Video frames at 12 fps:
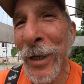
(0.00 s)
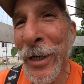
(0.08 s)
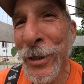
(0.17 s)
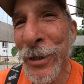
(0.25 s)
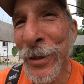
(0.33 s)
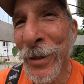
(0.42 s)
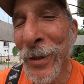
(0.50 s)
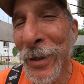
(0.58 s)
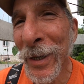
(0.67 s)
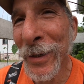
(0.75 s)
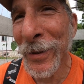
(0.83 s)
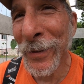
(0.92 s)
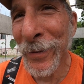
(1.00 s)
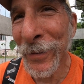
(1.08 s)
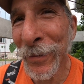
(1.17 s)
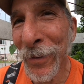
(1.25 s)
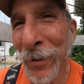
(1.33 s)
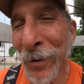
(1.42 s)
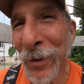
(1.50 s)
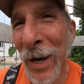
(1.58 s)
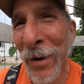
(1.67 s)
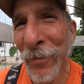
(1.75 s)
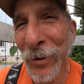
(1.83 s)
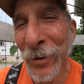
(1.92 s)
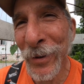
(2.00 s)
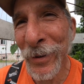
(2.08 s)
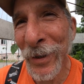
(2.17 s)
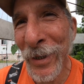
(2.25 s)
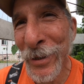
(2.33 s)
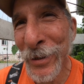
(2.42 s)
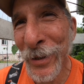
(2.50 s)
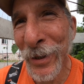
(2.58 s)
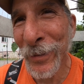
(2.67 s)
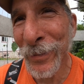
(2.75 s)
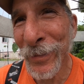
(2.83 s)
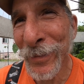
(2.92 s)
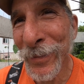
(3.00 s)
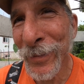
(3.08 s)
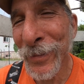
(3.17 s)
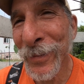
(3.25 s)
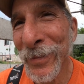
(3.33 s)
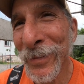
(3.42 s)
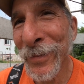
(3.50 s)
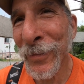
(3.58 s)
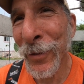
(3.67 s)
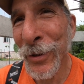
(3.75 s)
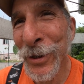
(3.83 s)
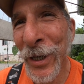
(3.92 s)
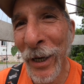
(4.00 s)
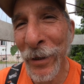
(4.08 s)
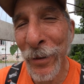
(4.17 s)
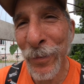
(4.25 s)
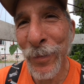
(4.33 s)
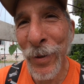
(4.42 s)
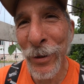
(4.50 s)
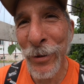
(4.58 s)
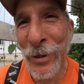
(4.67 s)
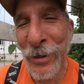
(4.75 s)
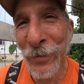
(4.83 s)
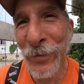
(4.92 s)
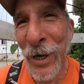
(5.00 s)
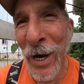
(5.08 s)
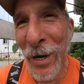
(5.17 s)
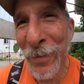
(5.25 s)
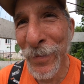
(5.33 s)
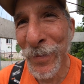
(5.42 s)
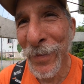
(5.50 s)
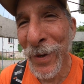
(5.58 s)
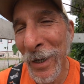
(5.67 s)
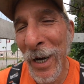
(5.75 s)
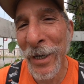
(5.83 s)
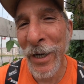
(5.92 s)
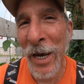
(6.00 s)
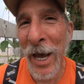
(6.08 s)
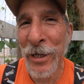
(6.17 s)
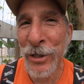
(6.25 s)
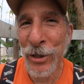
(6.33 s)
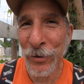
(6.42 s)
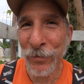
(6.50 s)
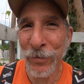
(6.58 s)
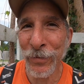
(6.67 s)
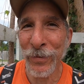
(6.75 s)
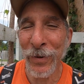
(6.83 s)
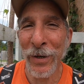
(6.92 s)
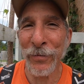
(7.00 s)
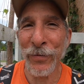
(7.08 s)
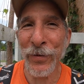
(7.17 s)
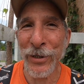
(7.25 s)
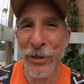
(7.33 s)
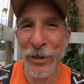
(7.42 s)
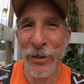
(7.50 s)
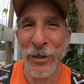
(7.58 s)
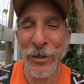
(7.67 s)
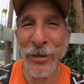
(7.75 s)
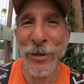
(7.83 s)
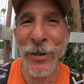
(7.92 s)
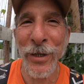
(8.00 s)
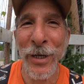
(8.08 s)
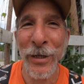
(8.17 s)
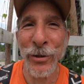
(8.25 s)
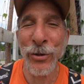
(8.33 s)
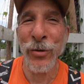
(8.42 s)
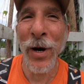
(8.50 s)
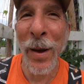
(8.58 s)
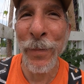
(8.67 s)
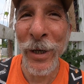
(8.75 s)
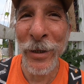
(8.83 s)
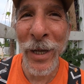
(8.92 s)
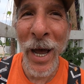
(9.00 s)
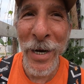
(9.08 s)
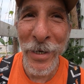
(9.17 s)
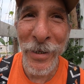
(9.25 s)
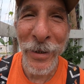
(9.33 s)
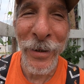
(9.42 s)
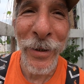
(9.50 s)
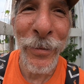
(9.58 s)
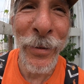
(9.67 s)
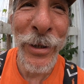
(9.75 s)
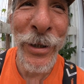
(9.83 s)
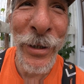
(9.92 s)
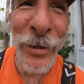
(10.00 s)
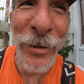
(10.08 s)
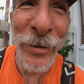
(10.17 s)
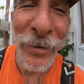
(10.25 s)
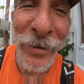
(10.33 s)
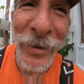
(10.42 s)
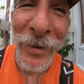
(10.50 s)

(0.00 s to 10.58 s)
least forever, at least for extended periods of time. The cutting edge of physics is trapping light, which is